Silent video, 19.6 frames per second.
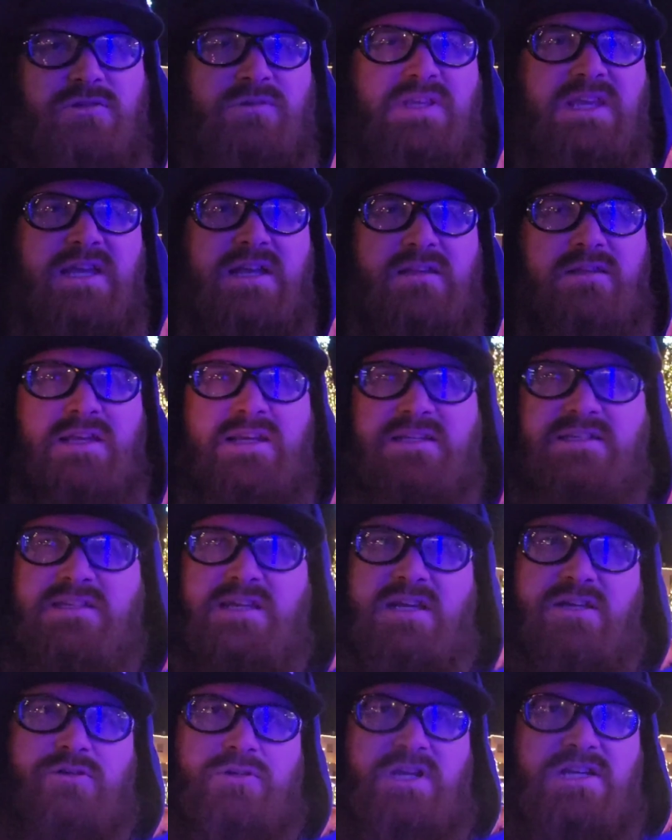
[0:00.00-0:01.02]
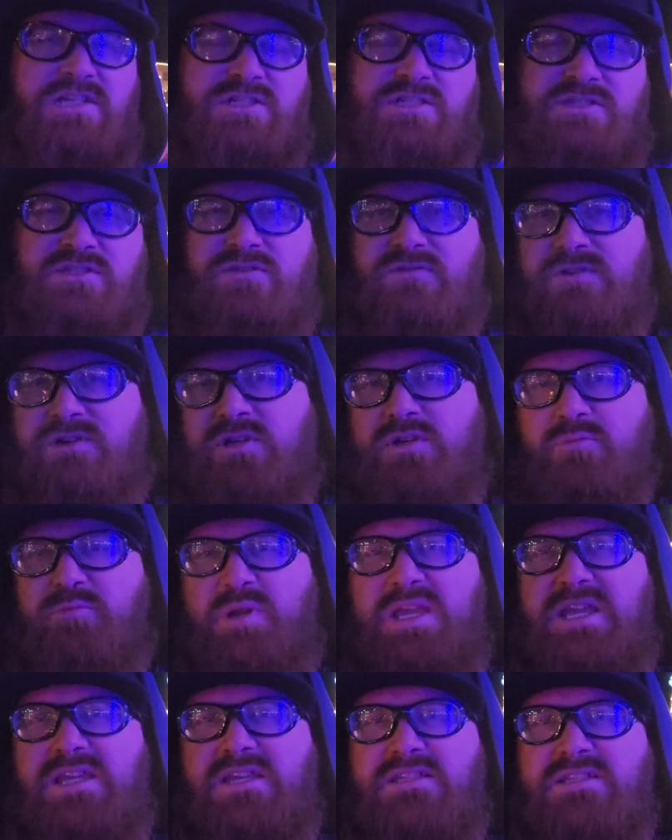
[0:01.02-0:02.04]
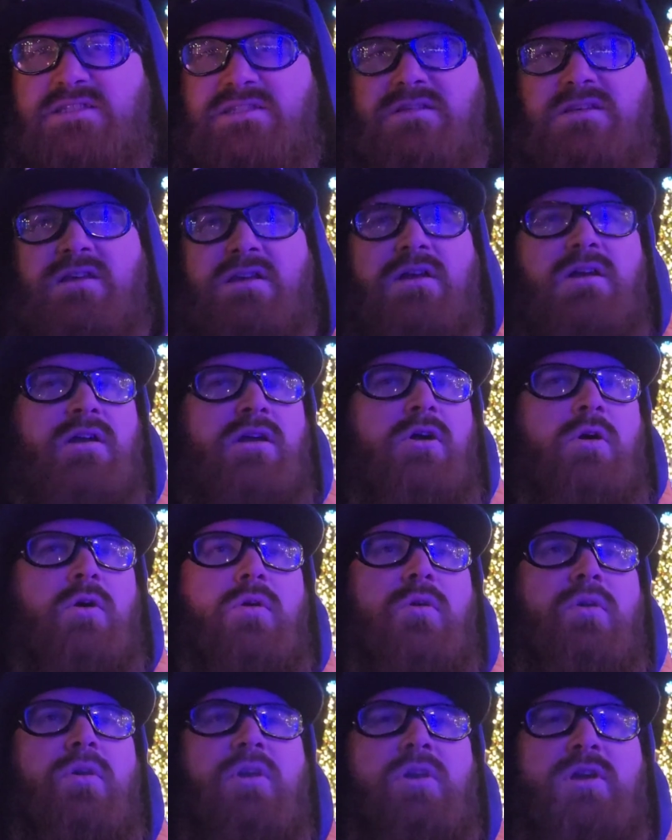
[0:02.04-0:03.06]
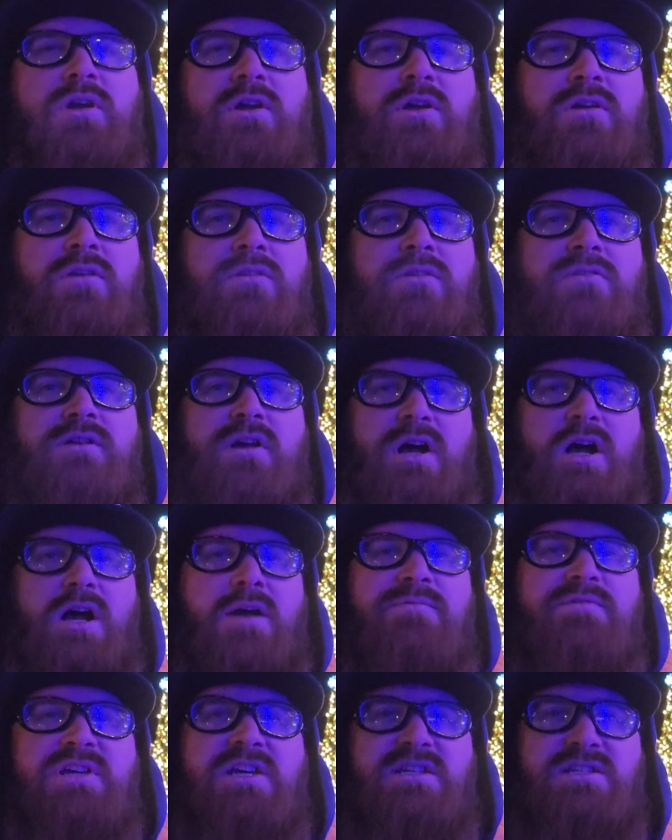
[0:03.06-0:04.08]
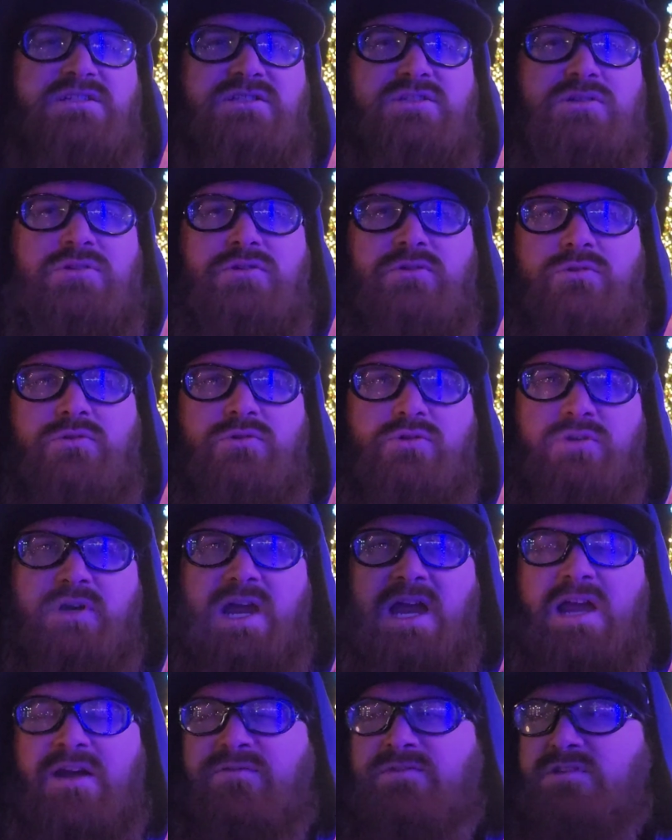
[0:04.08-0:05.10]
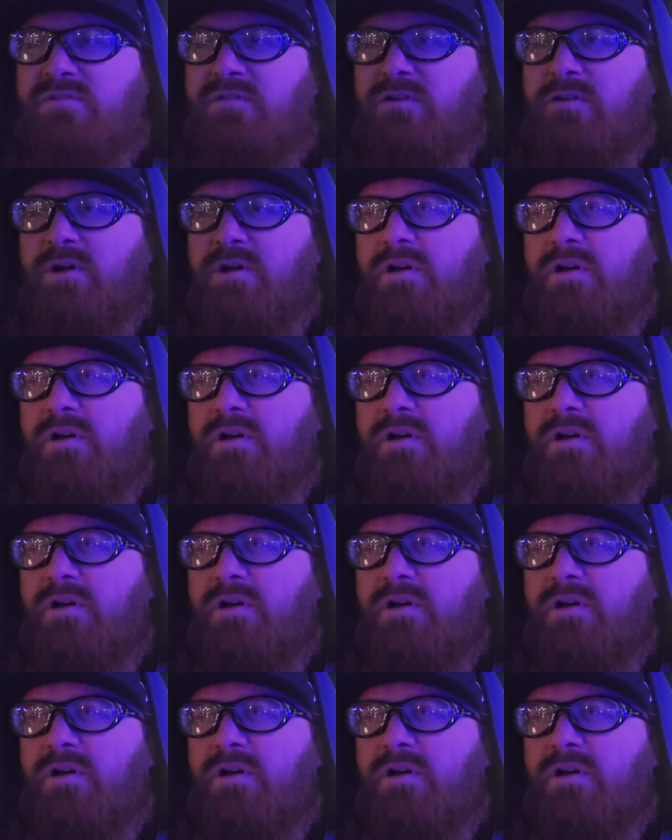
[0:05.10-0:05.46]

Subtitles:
to get like decorations for your base or objects to craft